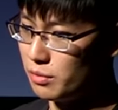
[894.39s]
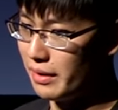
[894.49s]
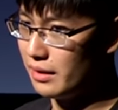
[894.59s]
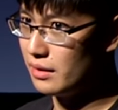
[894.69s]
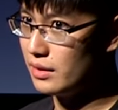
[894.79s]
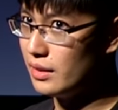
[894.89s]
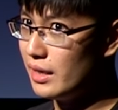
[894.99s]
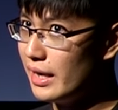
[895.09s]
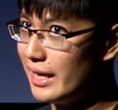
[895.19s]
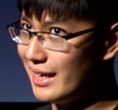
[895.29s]
but
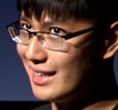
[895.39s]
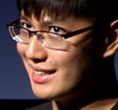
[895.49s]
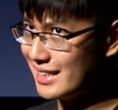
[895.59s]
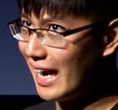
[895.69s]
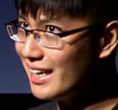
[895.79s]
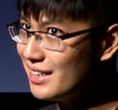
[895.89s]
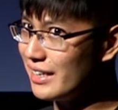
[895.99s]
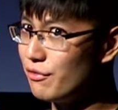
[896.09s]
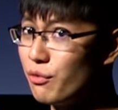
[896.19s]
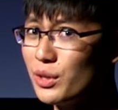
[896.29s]
it kind of
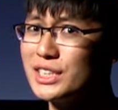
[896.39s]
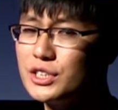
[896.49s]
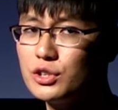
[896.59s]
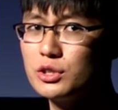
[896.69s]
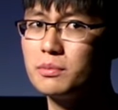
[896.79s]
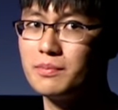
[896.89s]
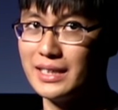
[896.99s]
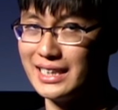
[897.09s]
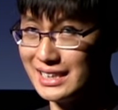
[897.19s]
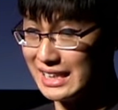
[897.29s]
forces you to
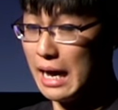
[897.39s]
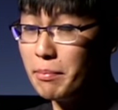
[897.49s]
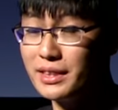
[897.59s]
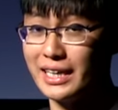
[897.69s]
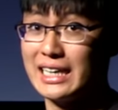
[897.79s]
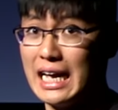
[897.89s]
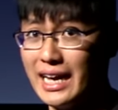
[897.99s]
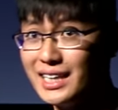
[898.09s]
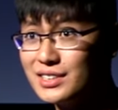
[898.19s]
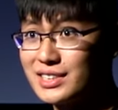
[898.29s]
it's an empathetic
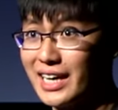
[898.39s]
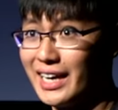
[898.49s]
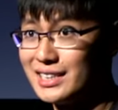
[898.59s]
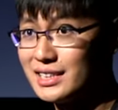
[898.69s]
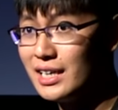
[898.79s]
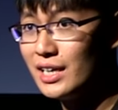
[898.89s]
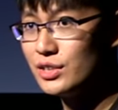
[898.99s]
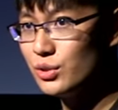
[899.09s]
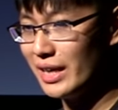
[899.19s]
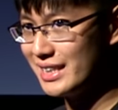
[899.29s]
exercise
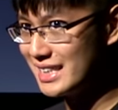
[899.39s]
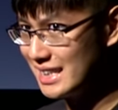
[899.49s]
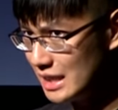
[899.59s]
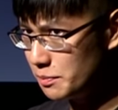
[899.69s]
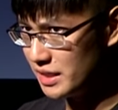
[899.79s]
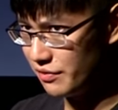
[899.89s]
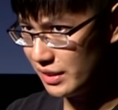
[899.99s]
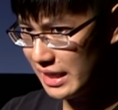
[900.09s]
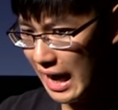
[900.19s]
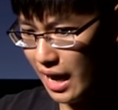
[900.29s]
to like see
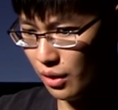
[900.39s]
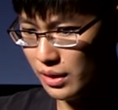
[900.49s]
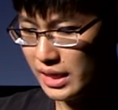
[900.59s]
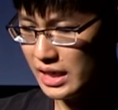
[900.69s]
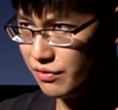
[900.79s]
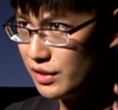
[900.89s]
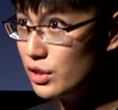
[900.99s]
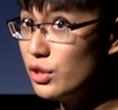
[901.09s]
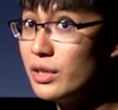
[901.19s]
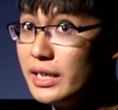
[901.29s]
specifically how
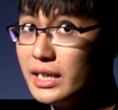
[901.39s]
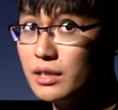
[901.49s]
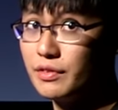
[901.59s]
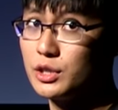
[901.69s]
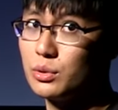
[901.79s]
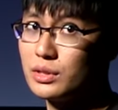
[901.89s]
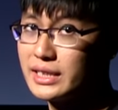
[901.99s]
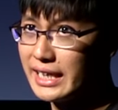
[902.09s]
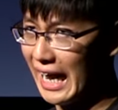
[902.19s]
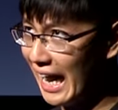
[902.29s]
even good individuals
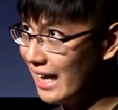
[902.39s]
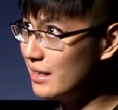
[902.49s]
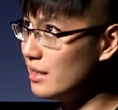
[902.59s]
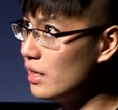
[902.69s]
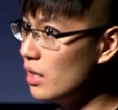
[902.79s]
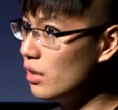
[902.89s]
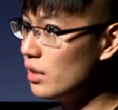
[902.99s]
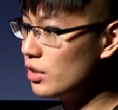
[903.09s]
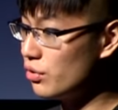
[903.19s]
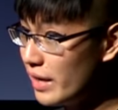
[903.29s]
can
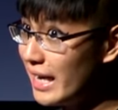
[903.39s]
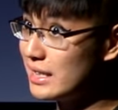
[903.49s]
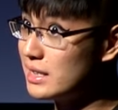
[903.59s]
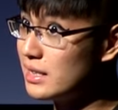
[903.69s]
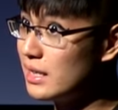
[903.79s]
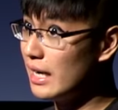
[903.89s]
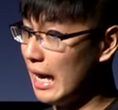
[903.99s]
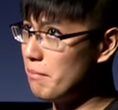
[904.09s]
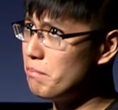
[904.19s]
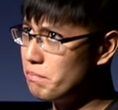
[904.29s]
create
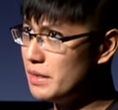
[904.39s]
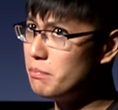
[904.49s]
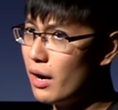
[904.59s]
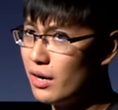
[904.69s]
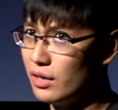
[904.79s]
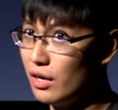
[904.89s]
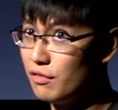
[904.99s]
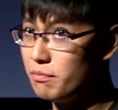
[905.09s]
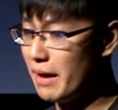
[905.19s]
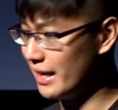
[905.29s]
and be part
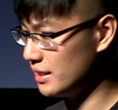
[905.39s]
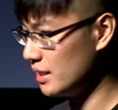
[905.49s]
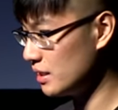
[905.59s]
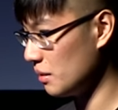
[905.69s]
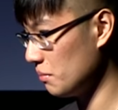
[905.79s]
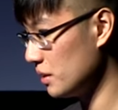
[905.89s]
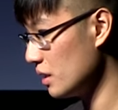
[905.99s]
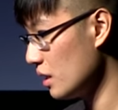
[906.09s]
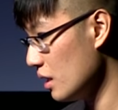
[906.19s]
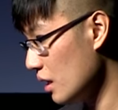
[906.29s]
of bad systems
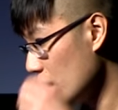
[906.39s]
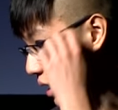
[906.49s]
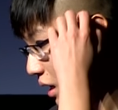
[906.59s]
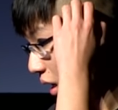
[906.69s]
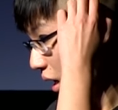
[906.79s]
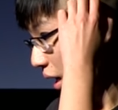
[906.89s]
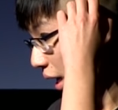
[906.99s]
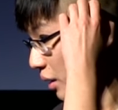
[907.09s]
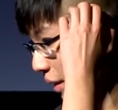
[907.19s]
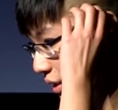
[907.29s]

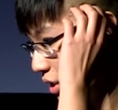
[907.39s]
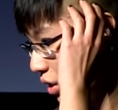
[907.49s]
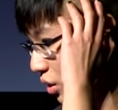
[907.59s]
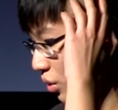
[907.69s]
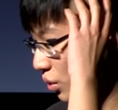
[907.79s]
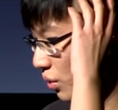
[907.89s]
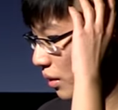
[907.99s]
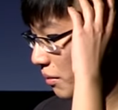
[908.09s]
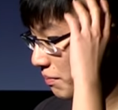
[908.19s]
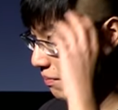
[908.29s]
anyway
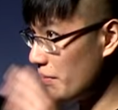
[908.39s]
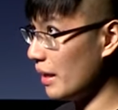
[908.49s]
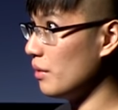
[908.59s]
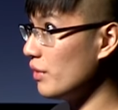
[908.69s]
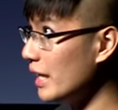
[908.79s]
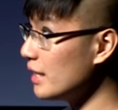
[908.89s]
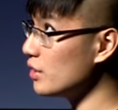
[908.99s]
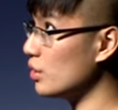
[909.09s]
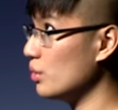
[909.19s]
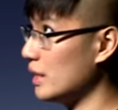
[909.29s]
so but related
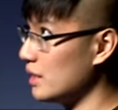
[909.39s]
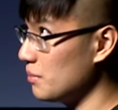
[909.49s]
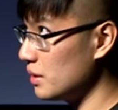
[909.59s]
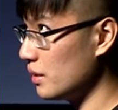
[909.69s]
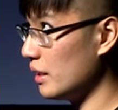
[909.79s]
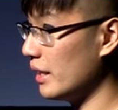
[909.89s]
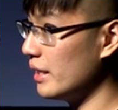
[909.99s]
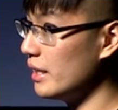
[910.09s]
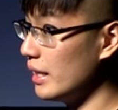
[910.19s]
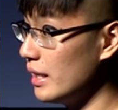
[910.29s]
to systems
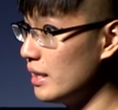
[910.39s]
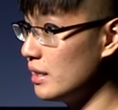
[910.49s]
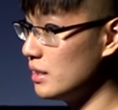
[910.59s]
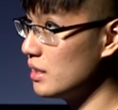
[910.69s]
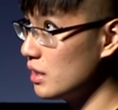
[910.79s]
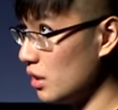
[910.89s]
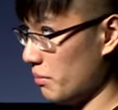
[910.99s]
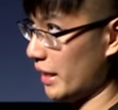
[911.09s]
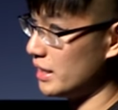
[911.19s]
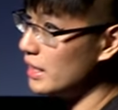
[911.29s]
thinking is
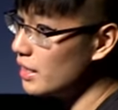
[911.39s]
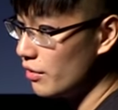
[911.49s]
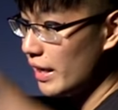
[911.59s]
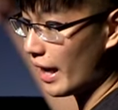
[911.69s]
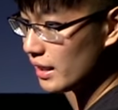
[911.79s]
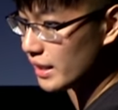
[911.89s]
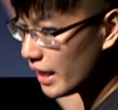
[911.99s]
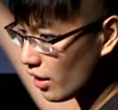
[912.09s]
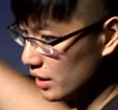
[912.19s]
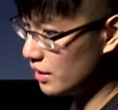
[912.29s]
complexity theory and
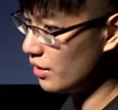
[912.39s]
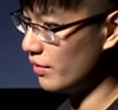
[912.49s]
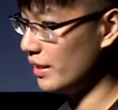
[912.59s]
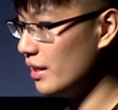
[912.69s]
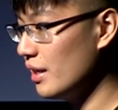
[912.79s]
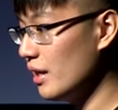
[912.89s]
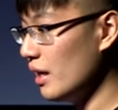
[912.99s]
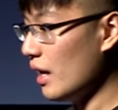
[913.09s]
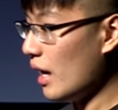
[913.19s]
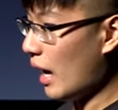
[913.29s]
chaos theory
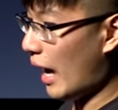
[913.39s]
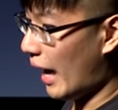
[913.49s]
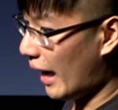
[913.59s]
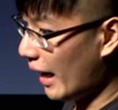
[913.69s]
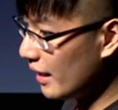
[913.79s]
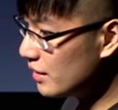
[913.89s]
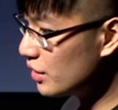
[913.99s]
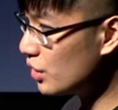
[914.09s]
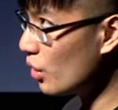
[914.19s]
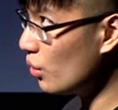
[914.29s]
and
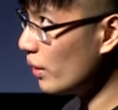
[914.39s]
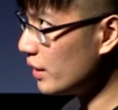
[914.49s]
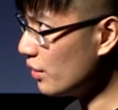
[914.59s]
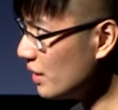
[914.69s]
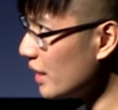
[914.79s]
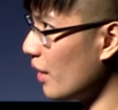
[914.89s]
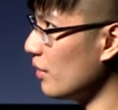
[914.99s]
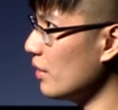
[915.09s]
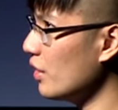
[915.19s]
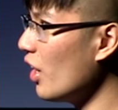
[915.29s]
so it turns
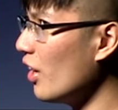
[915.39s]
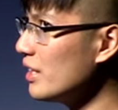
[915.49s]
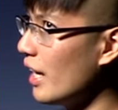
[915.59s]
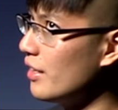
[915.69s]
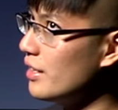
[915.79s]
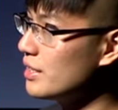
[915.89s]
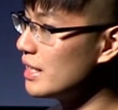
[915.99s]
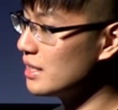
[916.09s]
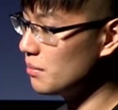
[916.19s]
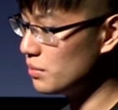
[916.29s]
out not only are there
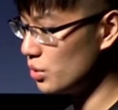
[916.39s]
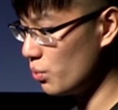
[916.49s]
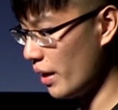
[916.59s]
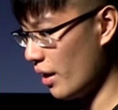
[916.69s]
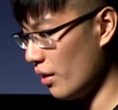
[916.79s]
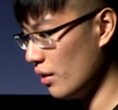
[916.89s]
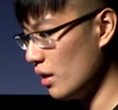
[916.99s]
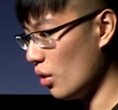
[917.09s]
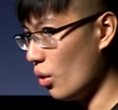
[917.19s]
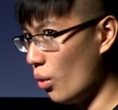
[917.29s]
systems where
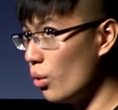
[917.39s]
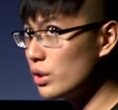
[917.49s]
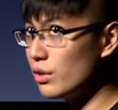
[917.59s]
order